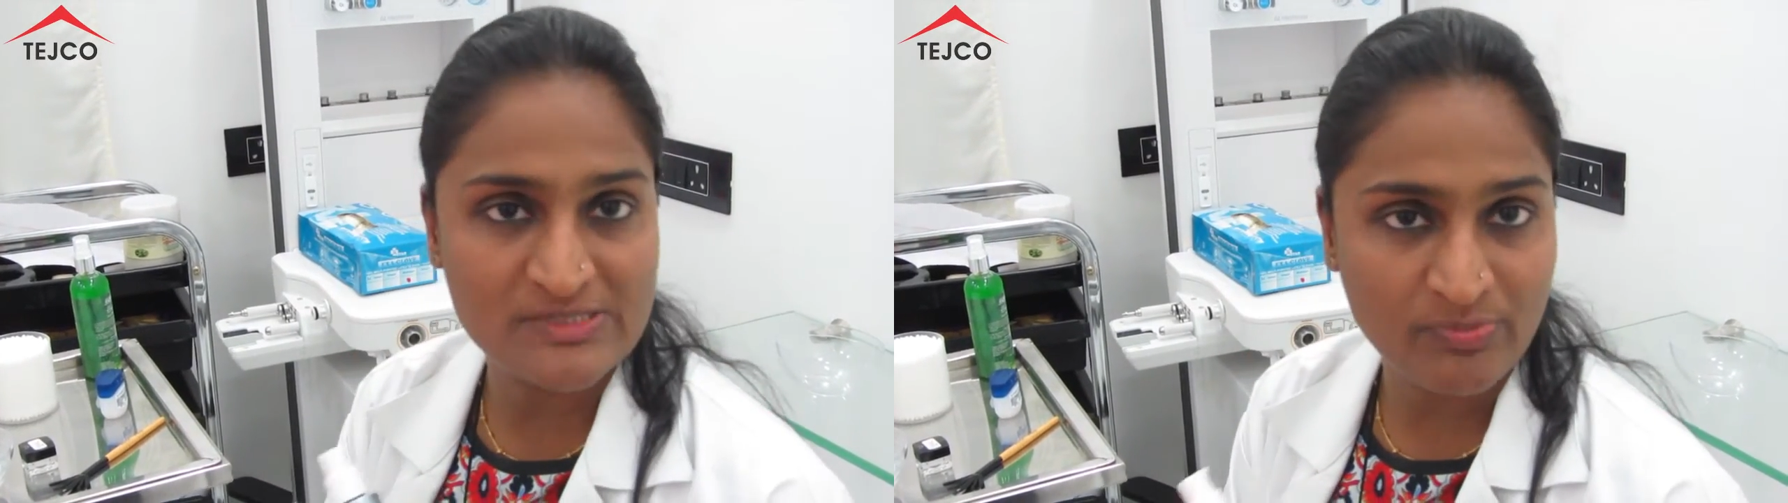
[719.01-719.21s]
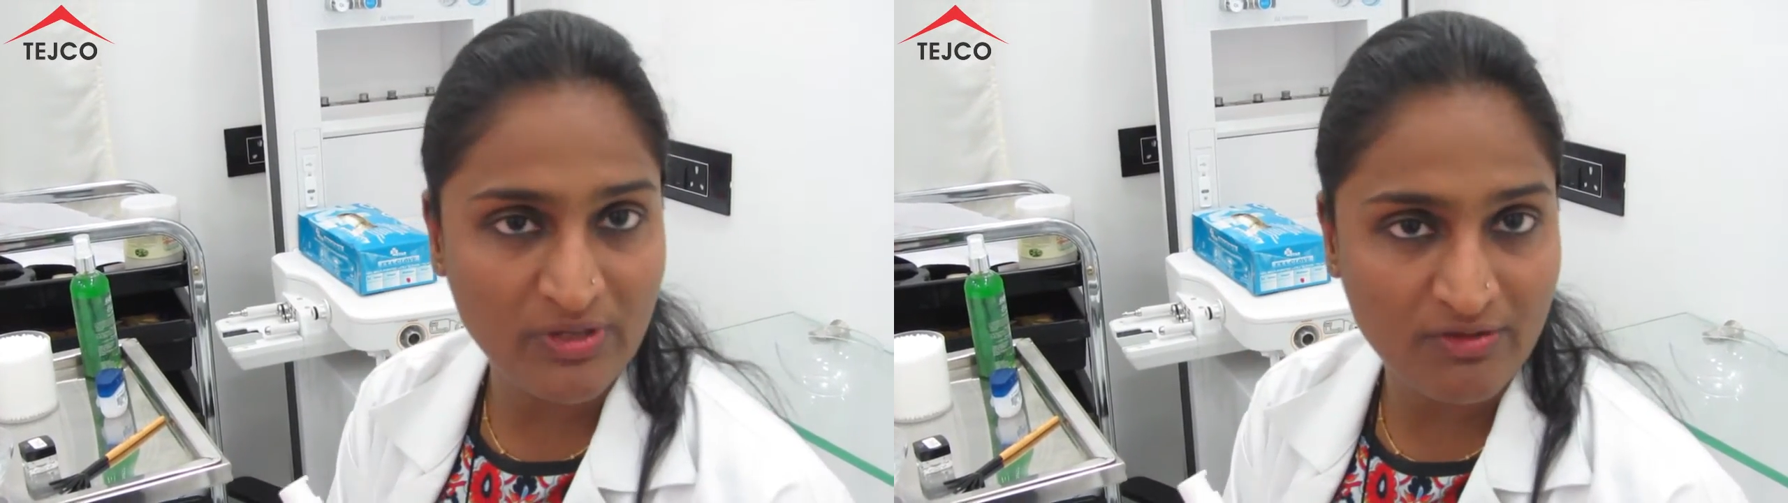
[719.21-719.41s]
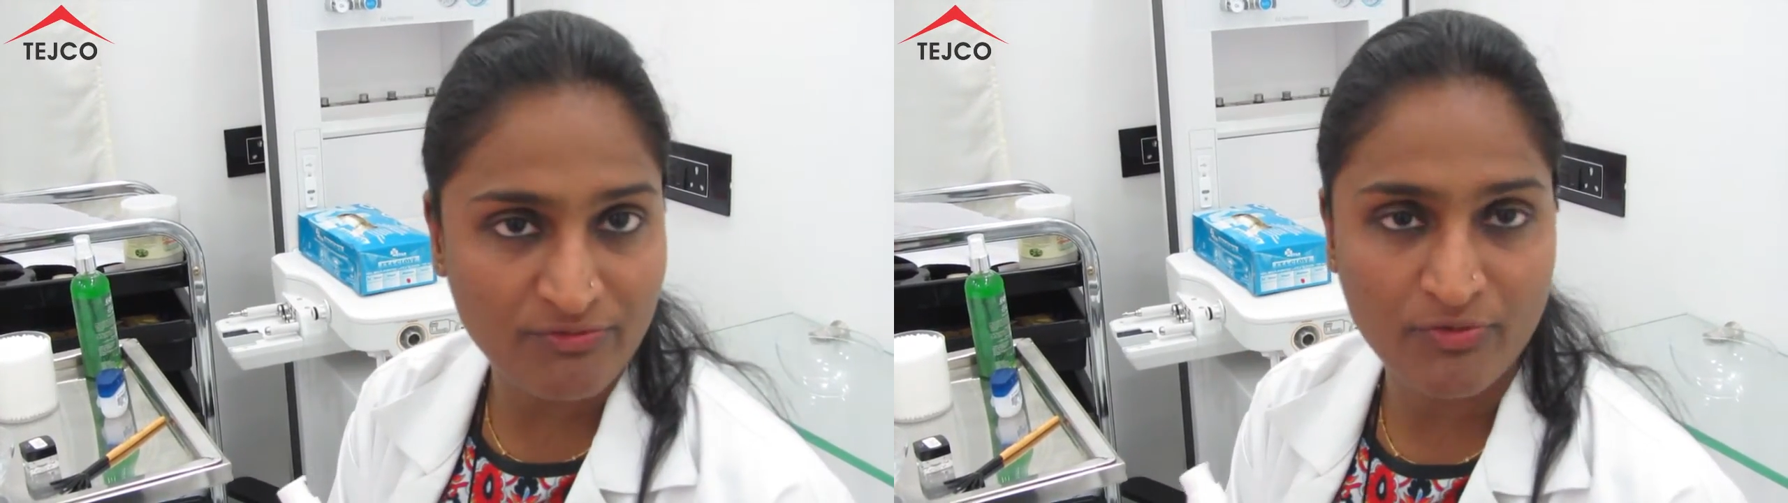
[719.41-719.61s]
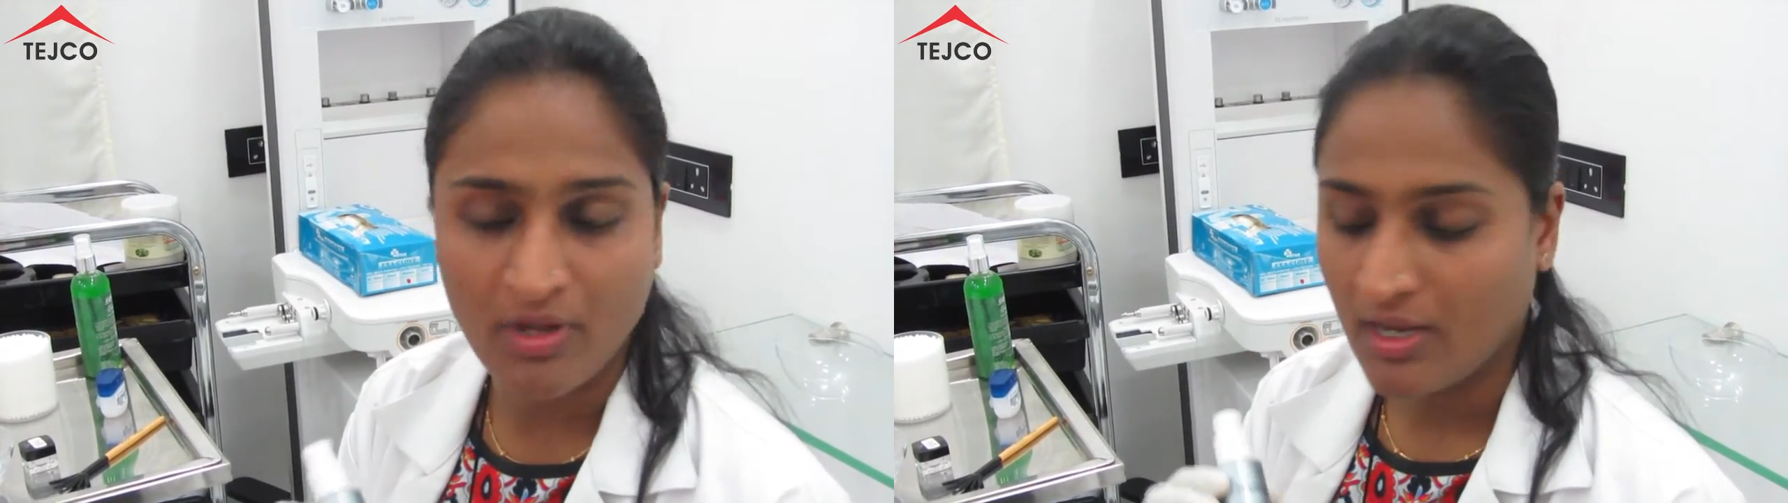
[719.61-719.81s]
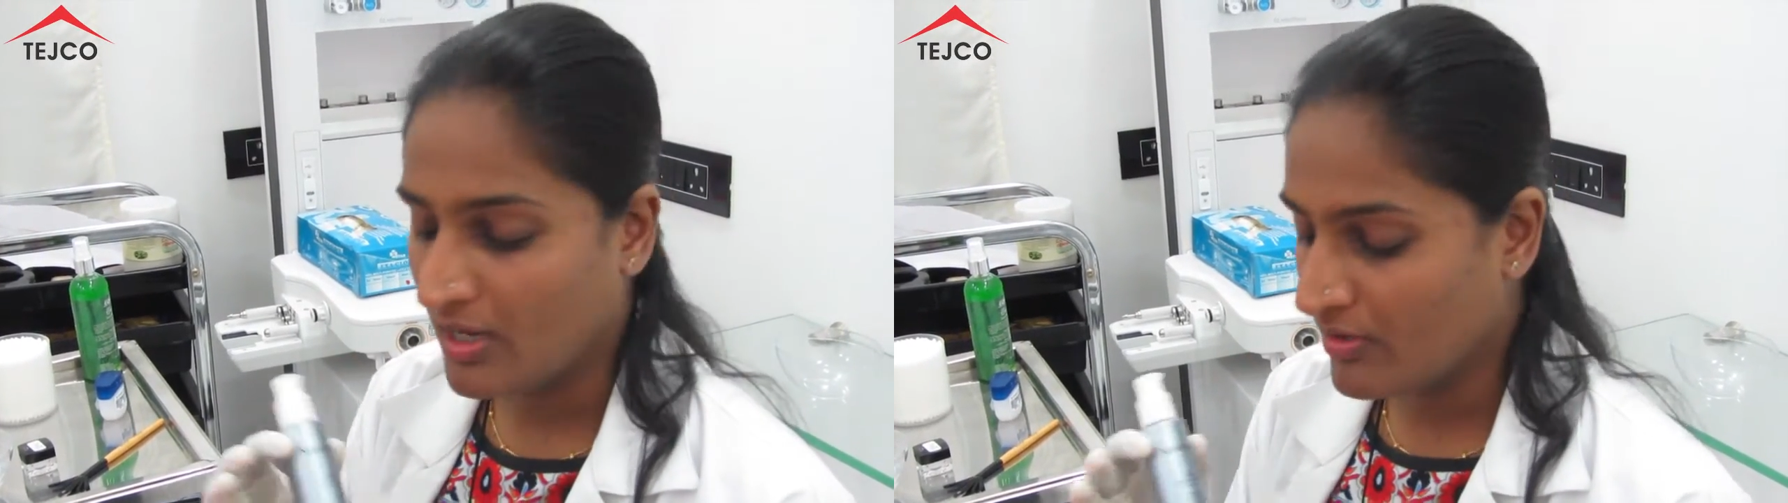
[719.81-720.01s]
SPF.
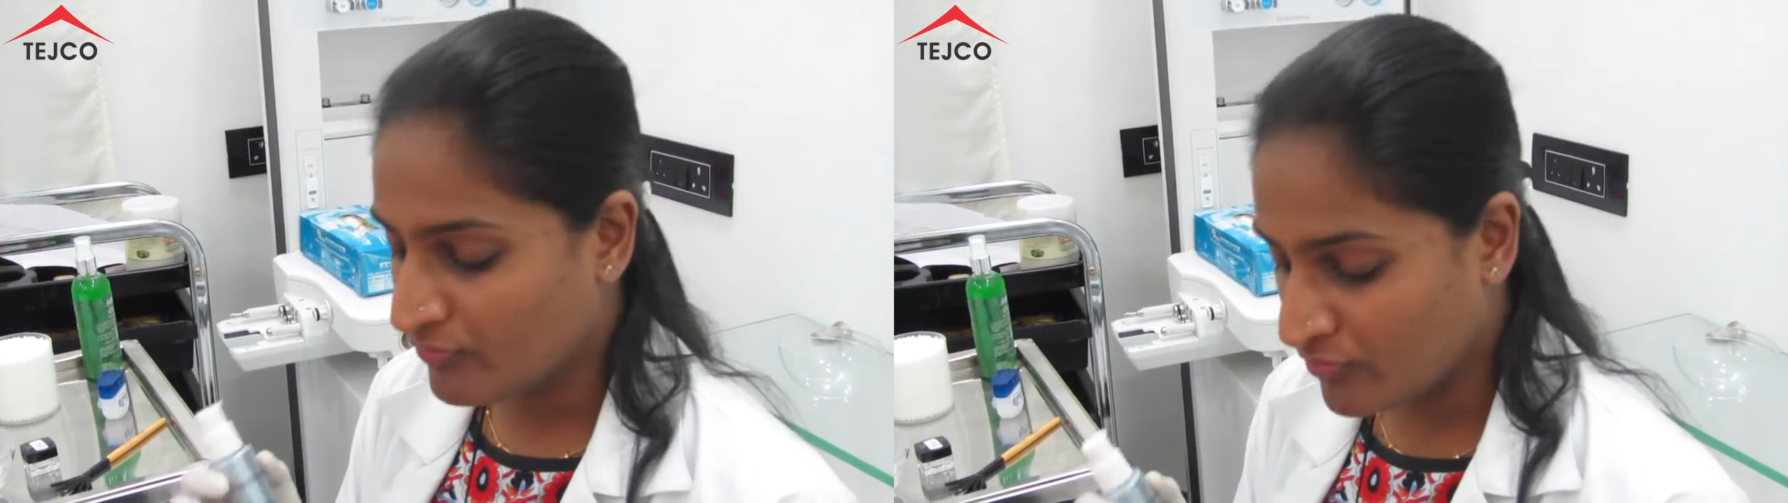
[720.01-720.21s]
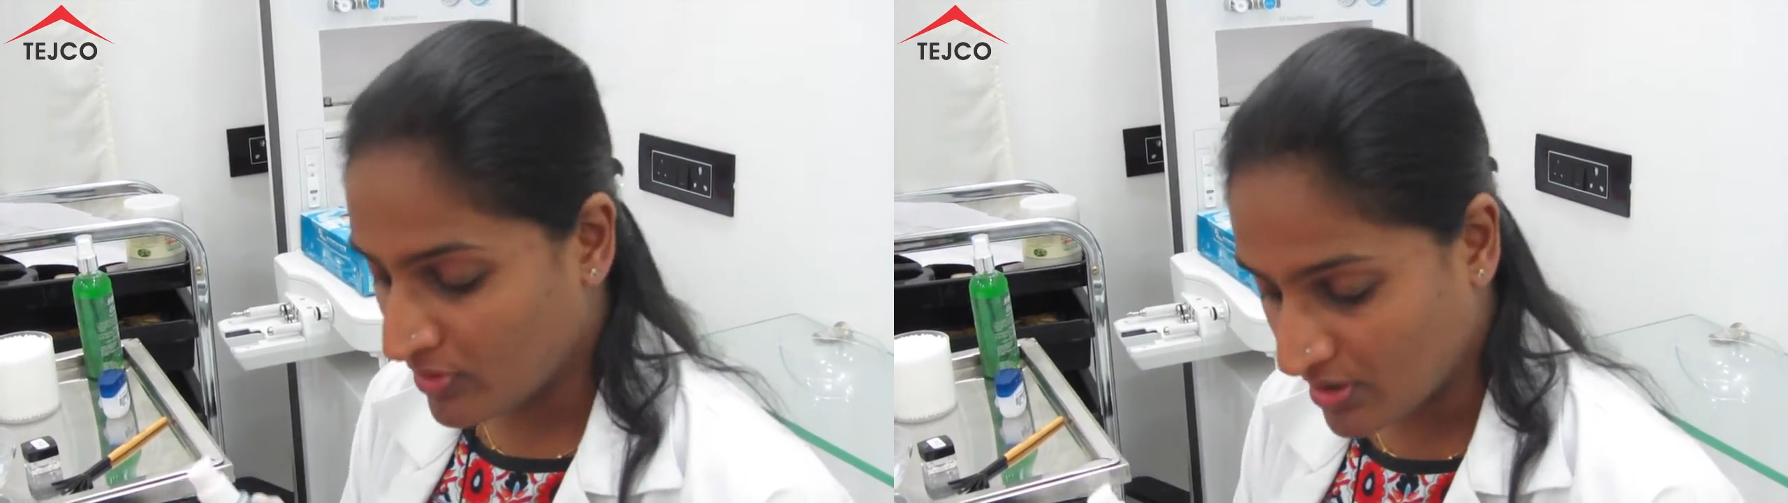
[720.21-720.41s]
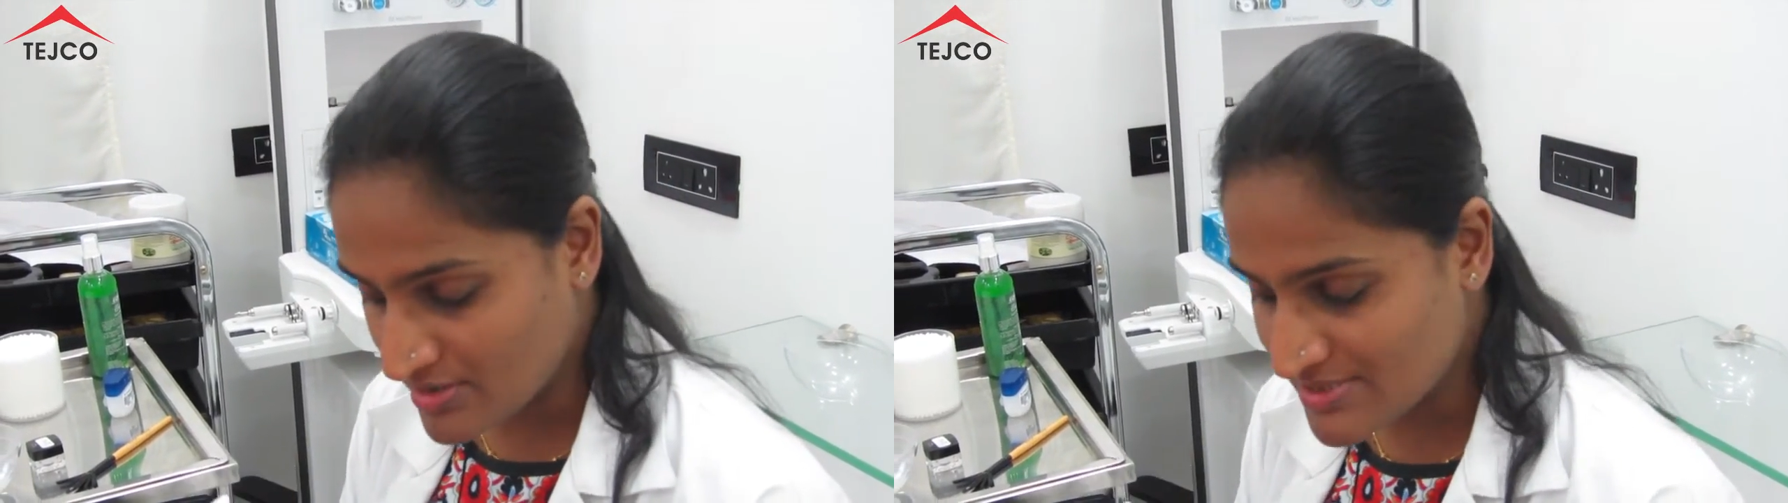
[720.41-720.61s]
For her